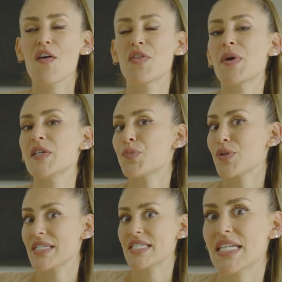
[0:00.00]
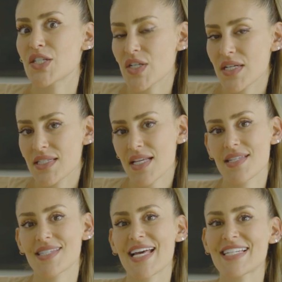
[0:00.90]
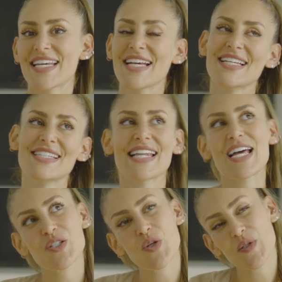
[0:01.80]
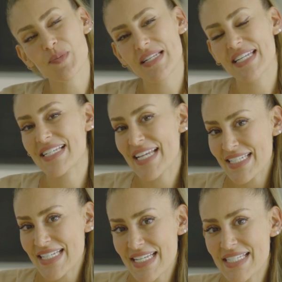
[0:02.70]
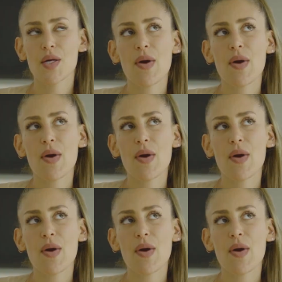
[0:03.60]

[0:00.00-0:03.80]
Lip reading: of the most prestigious aesthetic/cosmetic dentists.